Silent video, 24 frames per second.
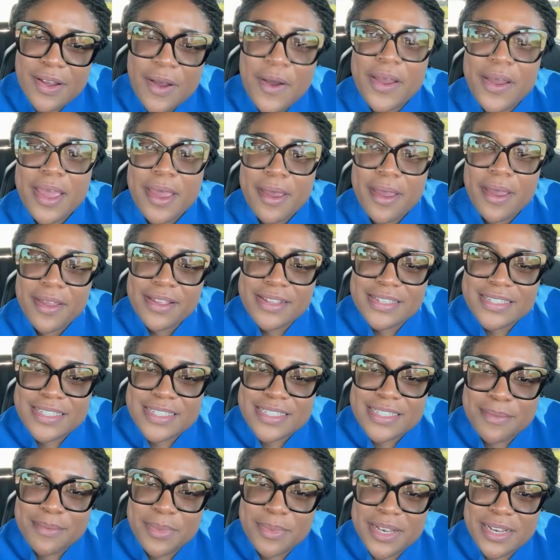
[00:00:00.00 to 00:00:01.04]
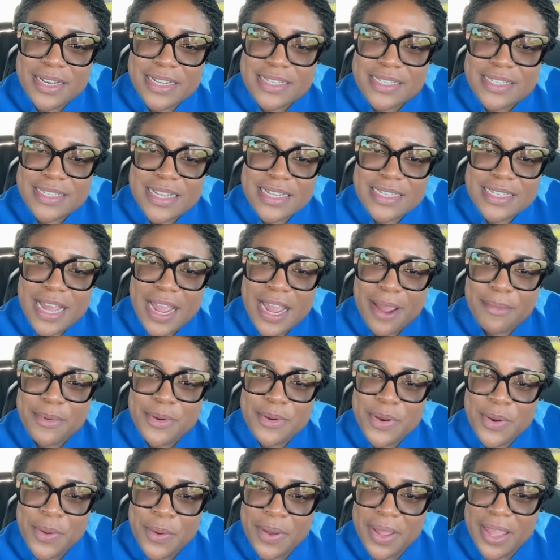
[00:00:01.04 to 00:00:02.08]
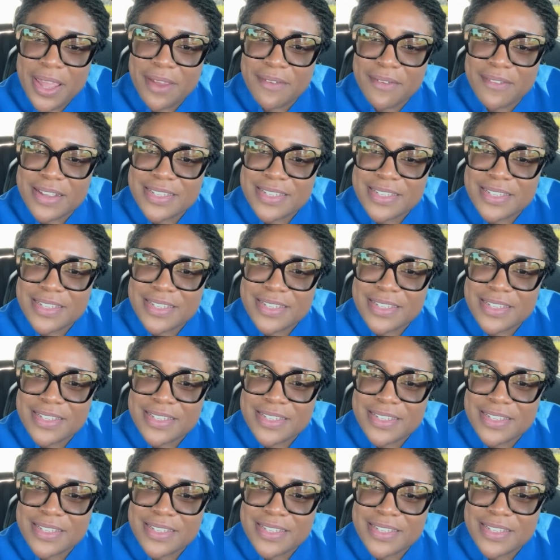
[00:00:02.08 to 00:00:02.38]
okay, Sister Butler says, I am doing okay,